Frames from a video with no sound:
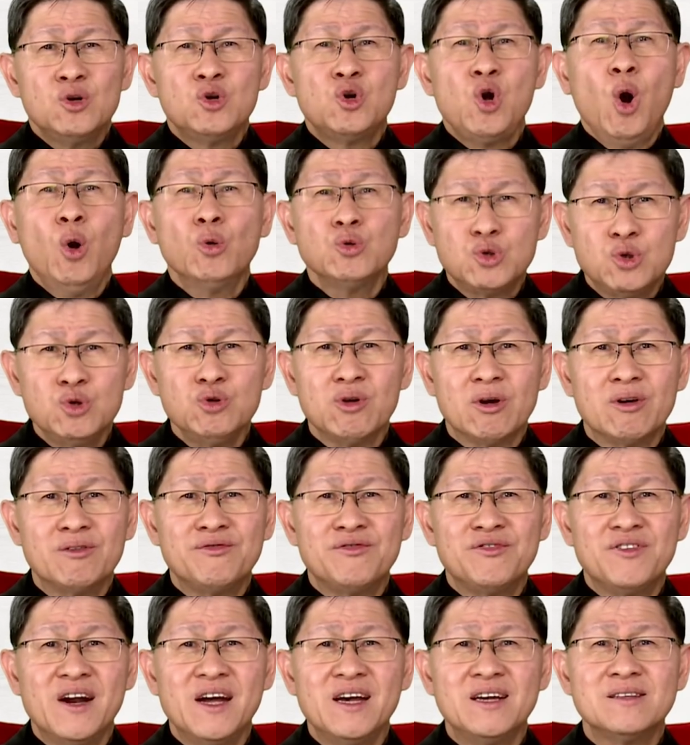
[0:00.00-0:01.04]
Go to your
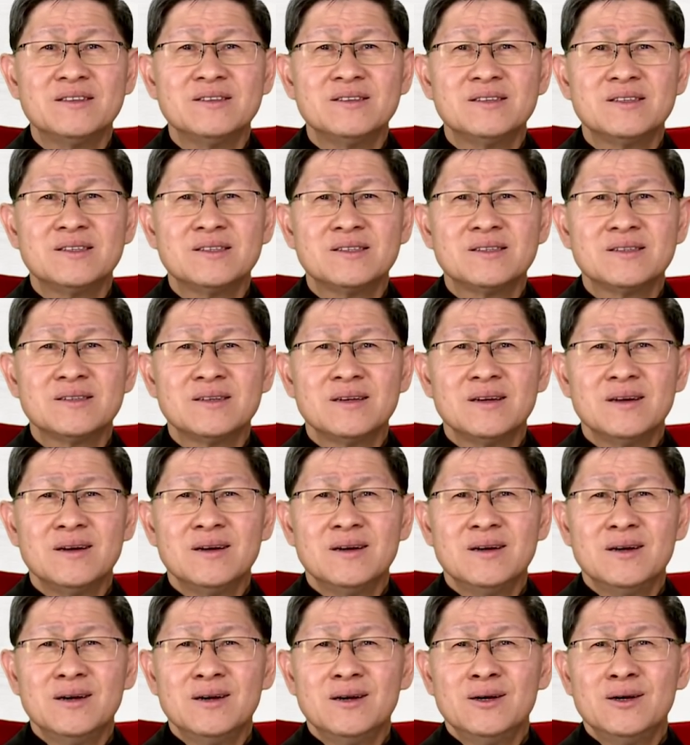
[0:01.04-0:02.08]
friends.
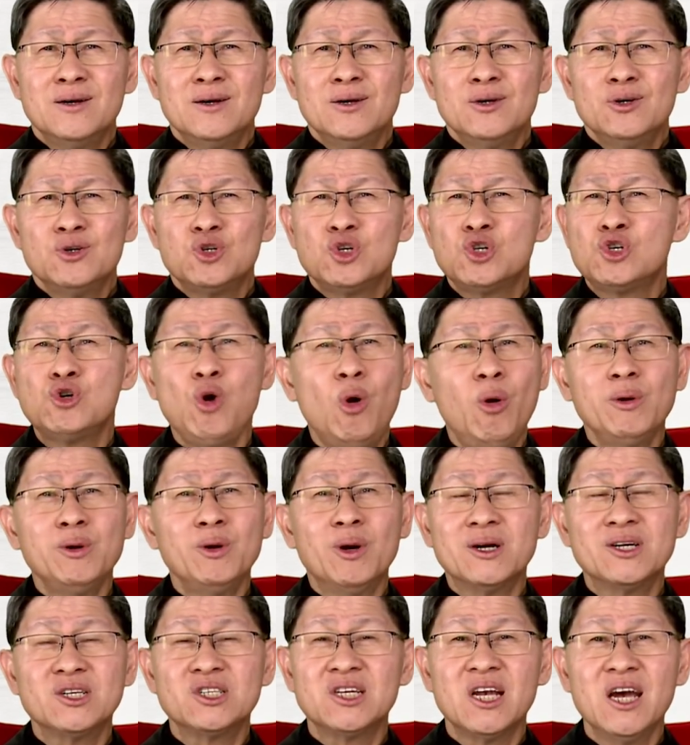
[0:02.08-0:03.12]
Show
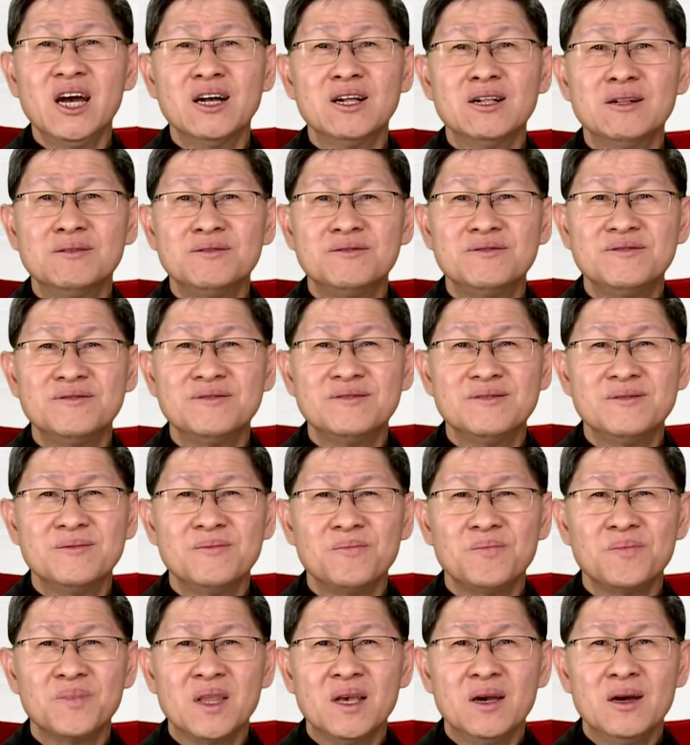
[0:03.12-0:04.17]
yourself.
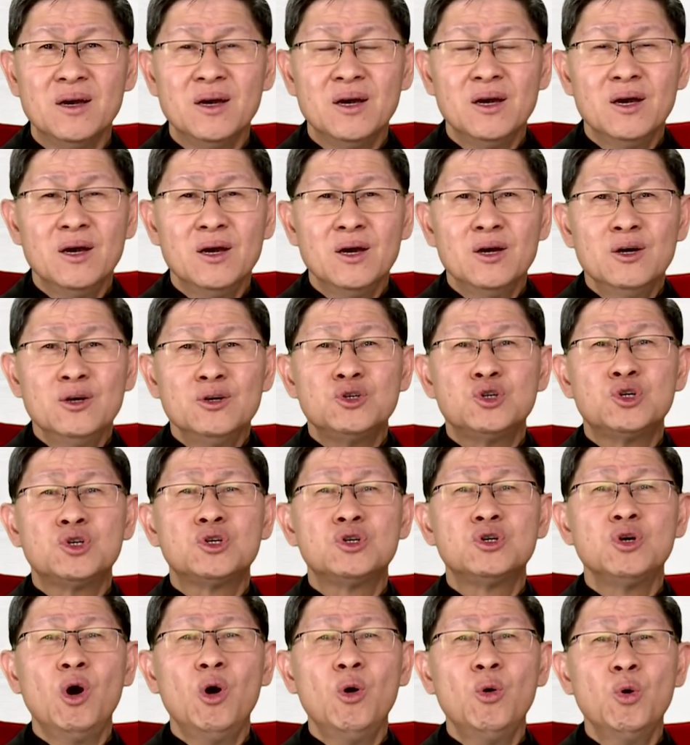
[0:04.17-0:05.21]

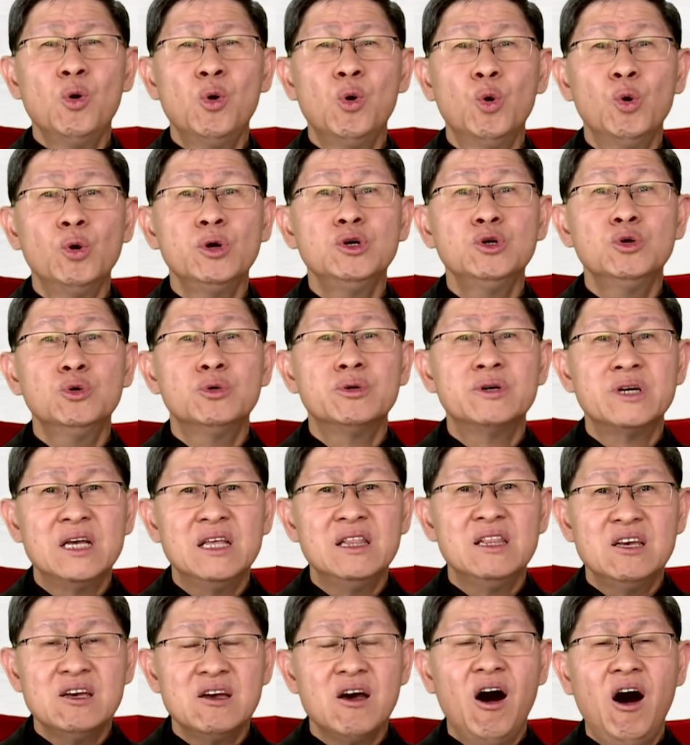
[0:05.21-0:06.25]
Show who you
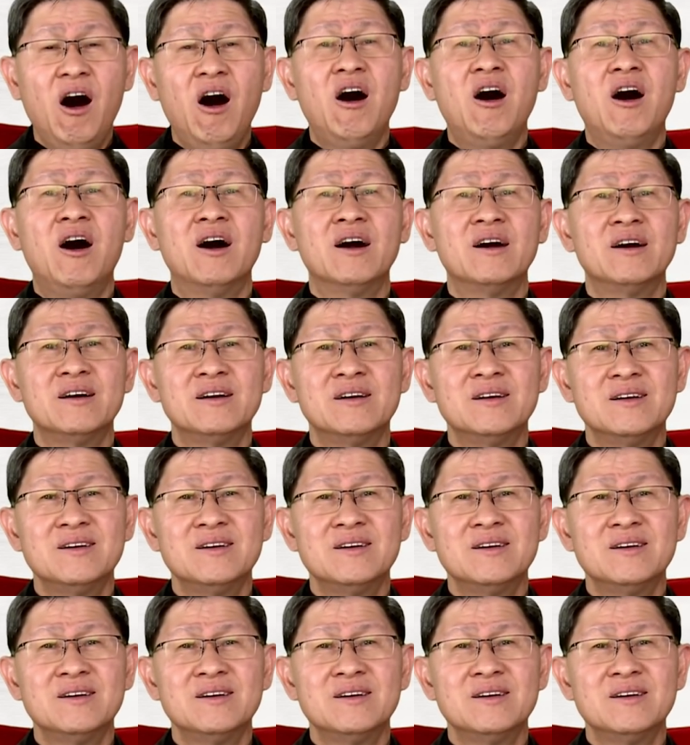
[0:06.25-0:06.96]
really are.